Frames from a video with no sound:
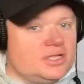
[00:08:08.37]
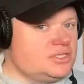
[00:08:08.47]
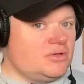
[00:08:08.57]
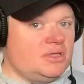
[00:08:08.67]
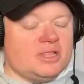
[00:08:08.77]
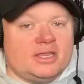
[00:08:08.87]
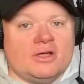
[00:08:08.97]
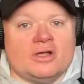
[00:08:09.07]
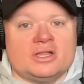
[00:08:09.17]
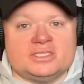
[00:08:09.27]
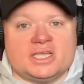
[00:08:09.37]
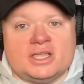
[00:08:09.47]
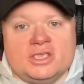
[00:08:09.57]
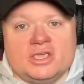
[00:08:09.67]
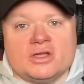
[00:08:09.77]
And so he played guard his
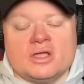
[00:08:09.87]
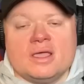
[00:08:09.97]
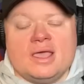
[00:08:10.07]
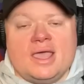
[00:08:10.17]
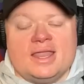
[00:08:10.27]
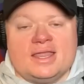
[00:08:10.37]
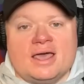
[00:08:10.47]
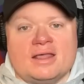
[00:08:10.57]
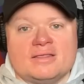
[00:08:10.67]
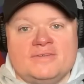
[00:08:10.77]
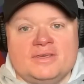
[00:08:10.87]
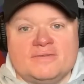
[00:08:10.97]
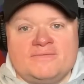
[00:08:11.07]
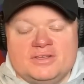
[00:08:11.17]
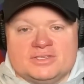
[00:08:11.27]
second year and got on the
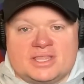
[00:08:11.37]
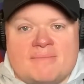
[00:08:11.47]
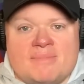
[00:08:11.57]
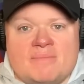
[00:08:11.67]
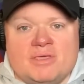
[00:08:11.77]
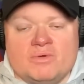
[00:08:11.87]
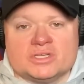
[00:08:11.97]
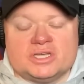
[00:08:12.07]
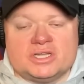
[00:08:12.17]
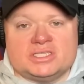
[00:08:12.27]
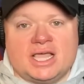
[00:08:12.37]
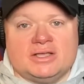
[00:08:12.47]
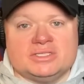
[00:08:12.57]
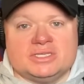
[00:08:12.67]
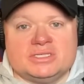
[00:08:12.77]
field. It feels like that may be where Sonny
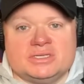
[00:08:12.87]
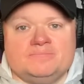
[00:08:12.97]
Styles is.